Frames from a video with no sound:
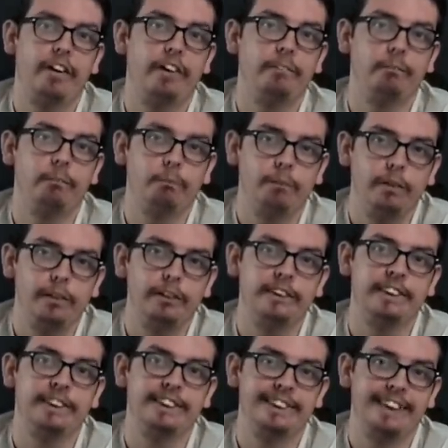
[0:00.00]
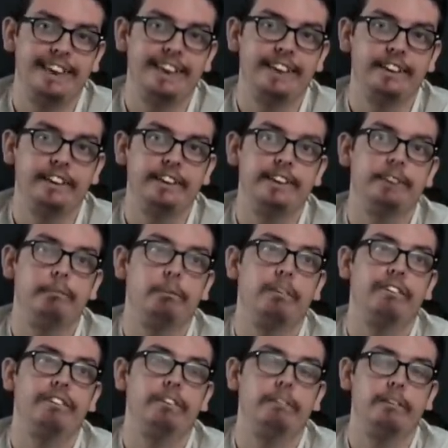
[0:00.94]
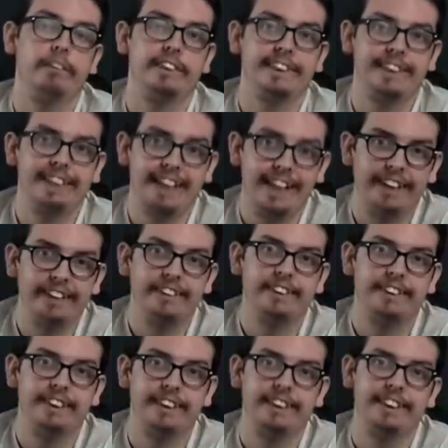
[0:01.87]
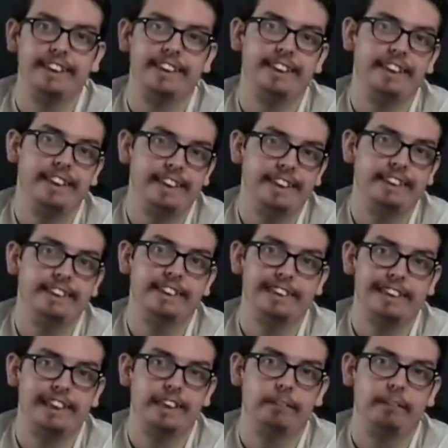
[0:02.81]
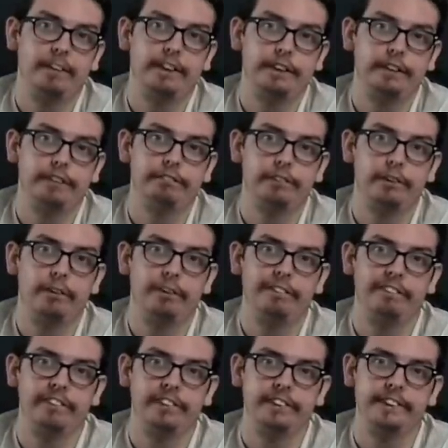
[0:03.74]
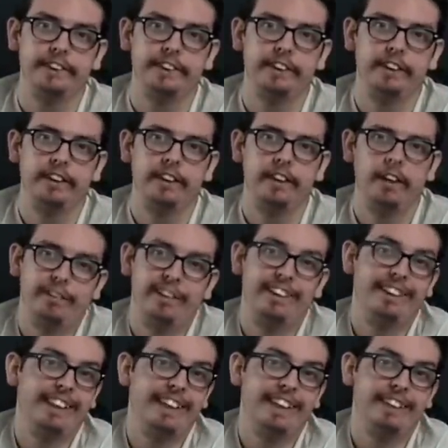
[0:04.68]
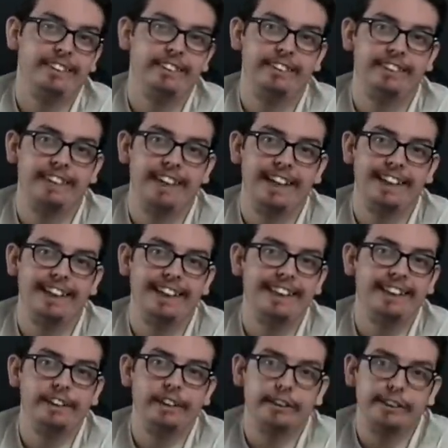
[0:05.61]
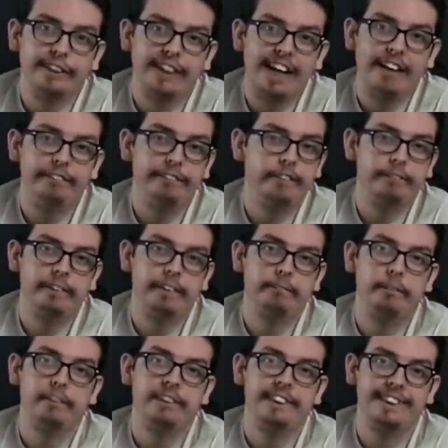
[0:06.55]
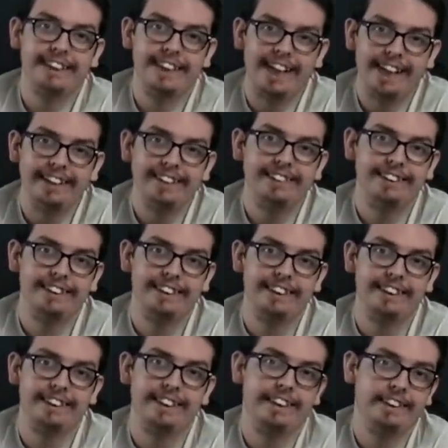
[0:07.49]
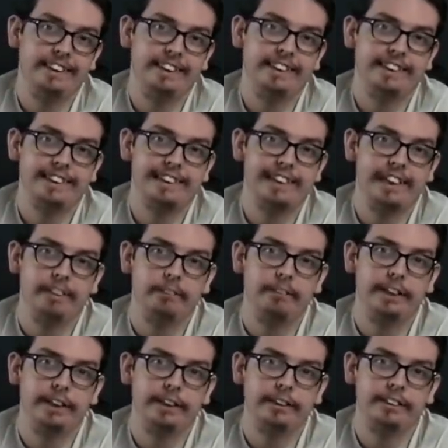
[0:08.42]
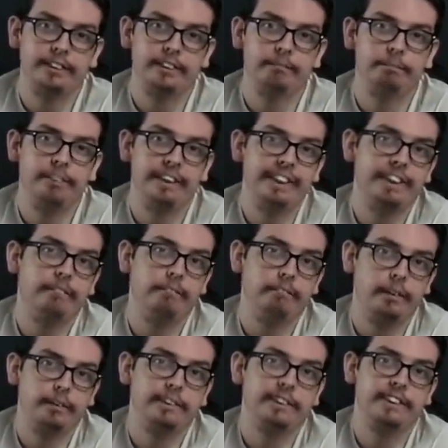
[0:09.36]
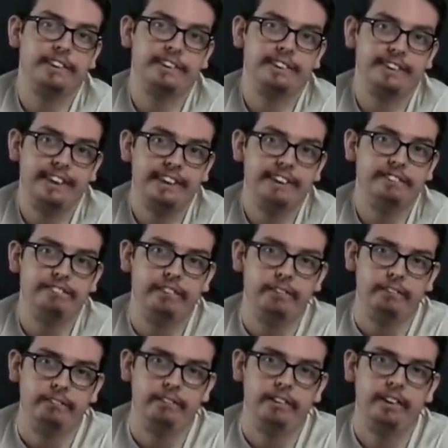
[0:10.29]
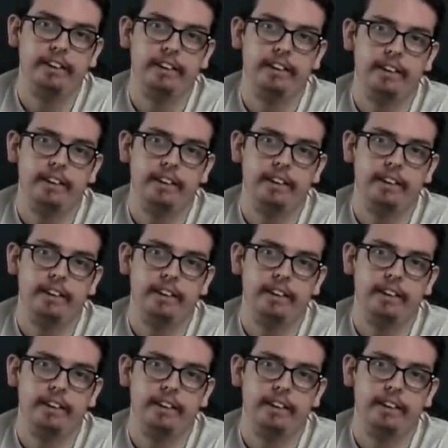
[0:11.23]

but I would say that he's one of the most talented in his generation of drivers. But at the end of the day, he doesn't have to be the most talented in his generation to be the most successful.